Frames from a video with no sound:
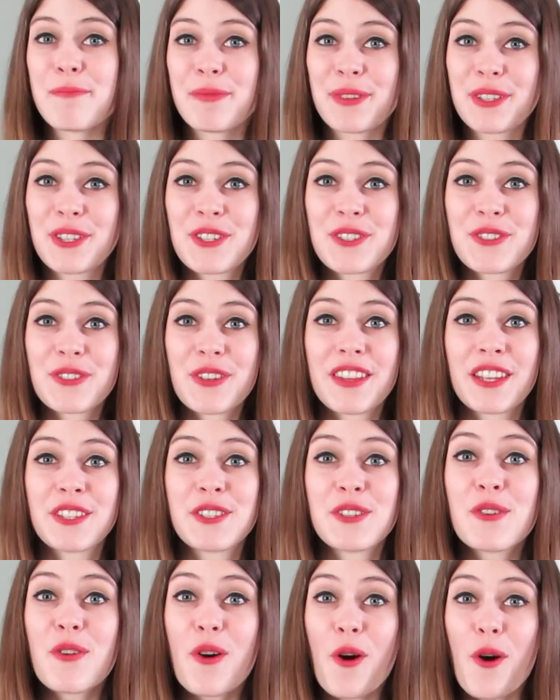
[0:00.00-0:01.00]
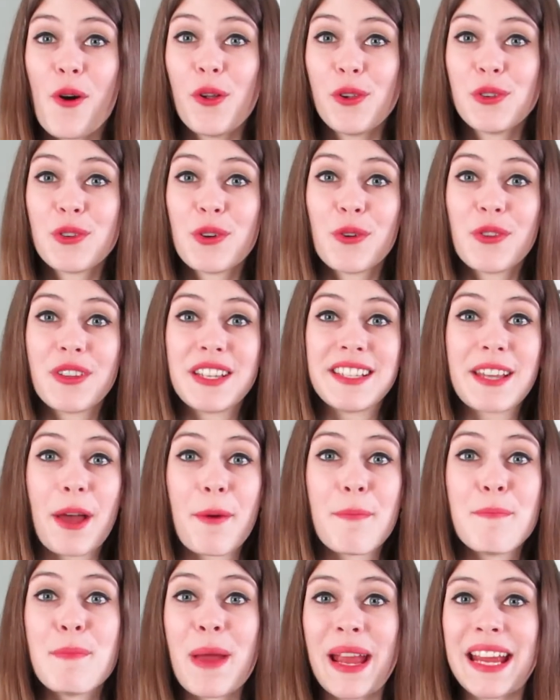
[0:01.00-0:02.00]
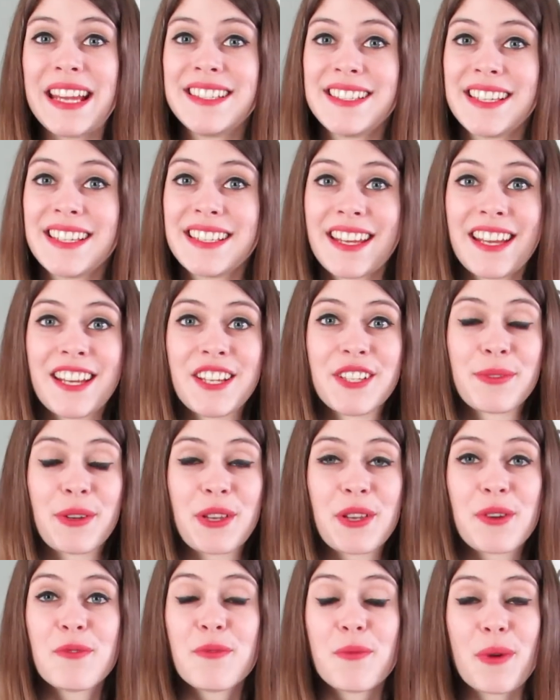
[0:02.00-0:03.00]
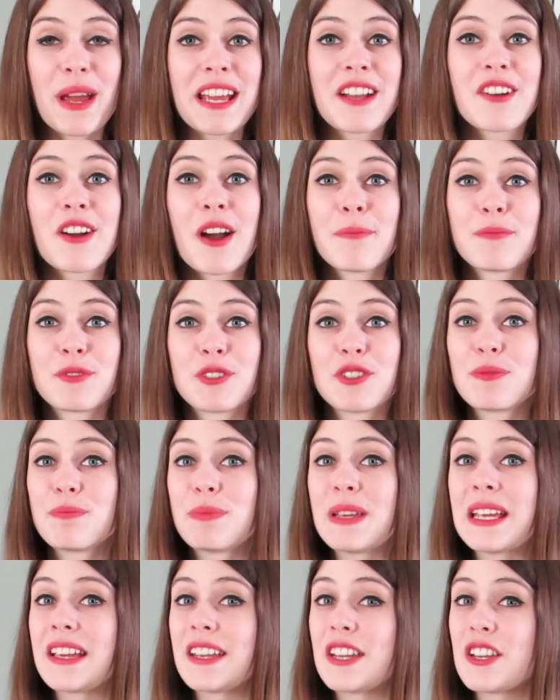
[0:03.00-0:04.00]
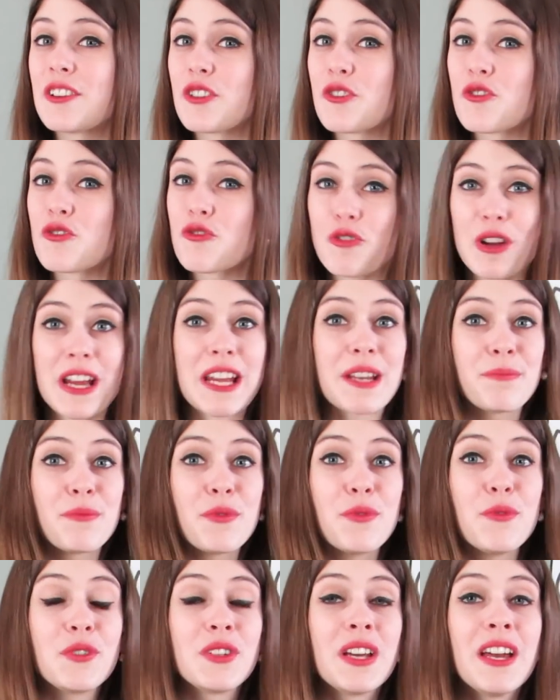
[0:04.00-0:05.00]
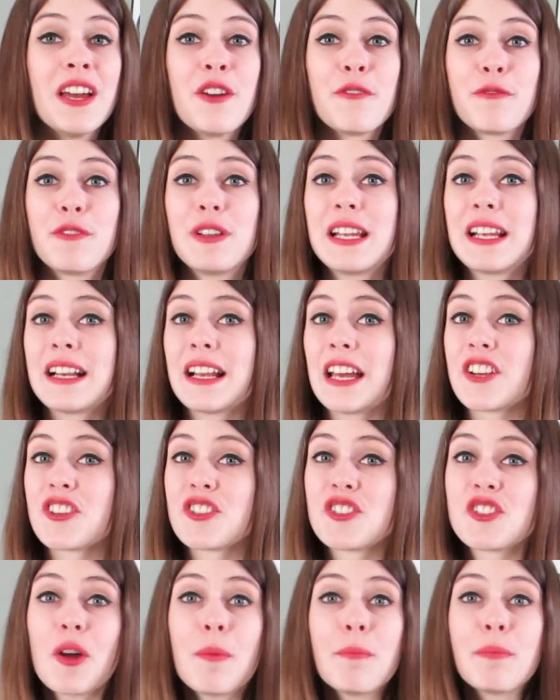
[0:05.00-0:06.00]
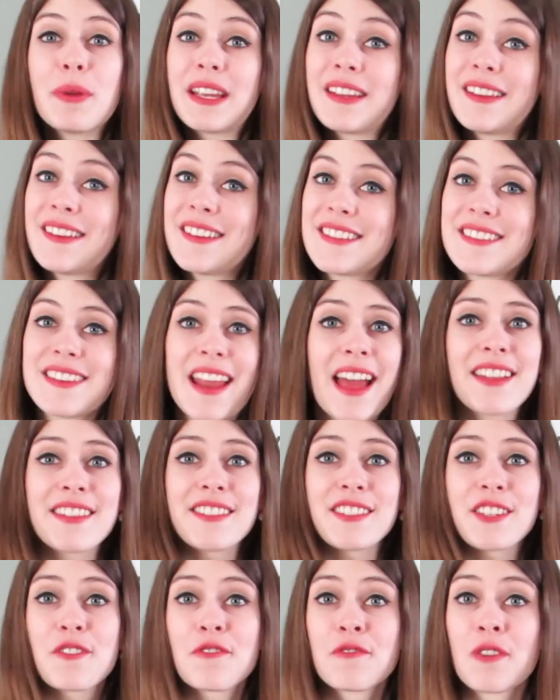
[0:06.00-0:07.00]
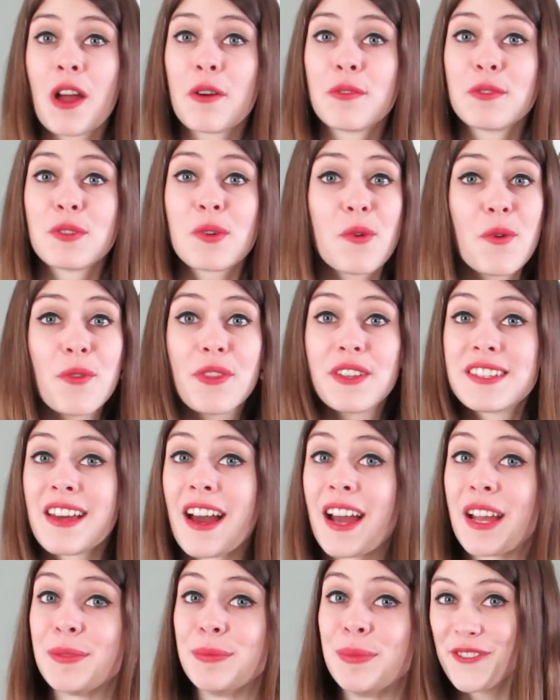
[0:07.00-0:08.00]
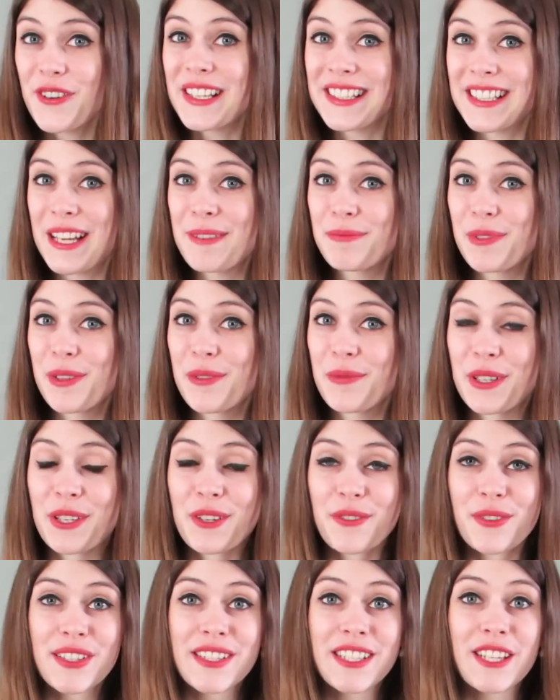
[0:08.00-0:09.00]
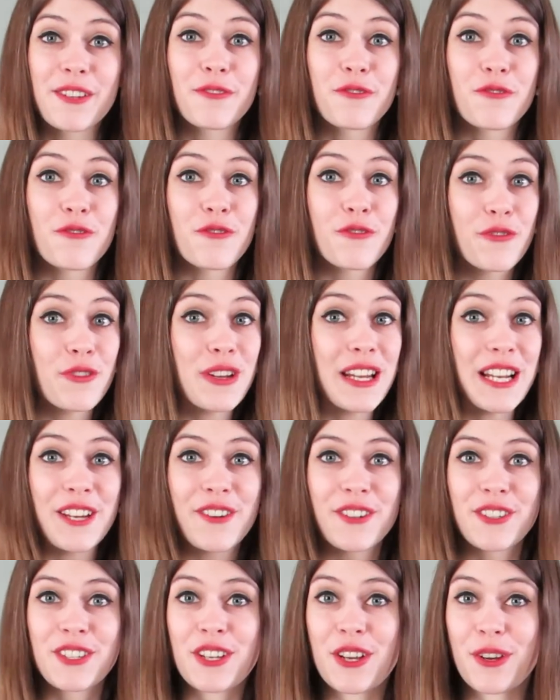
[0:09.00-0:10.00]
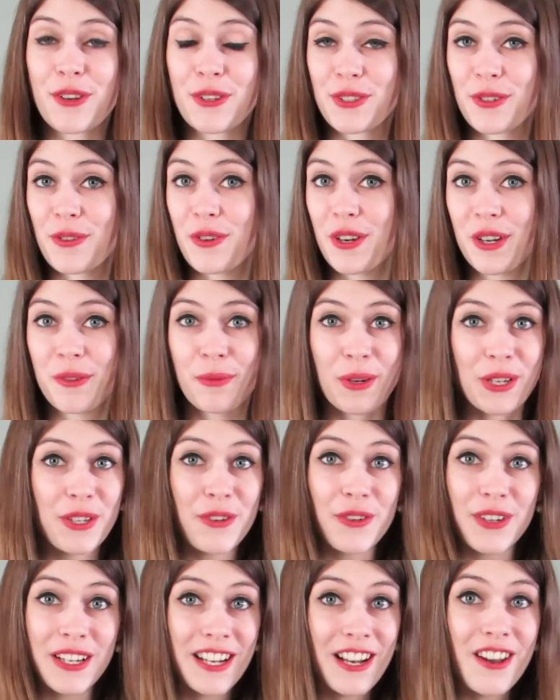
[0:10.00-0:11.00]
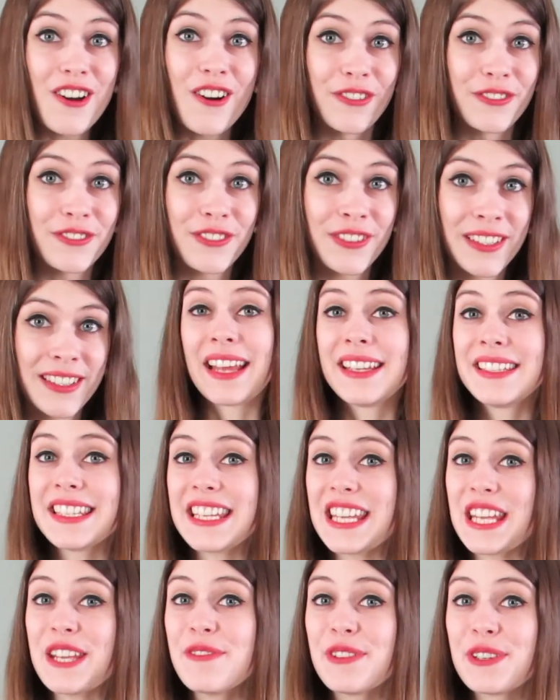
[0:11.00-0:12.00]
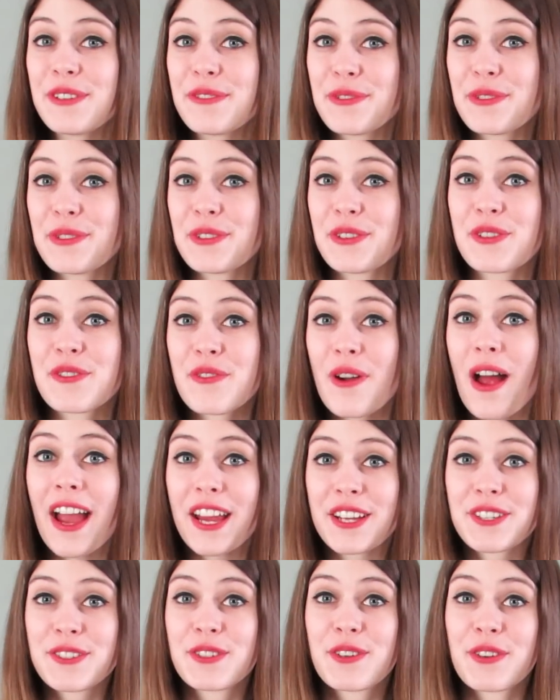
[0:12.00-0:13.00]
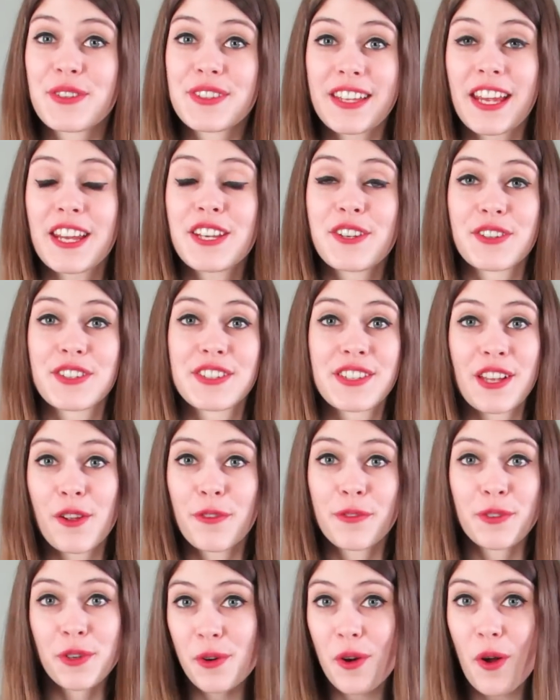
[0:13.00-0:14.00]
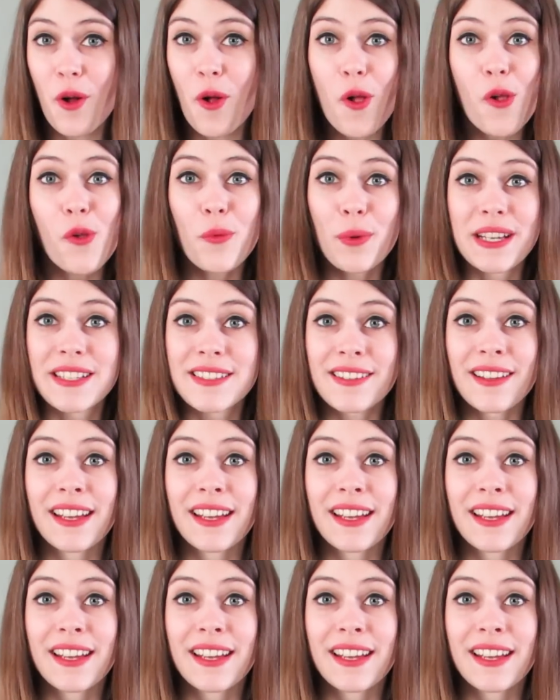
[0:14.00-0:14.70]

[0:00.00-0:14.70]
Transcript: I'm pretty sure that you all know these amazing days where you wake up just being in a great mood, feeling like jumping and dancing around all the time. For example, when you received really good news or when you're in love. And even if you try to contain yourself, you're always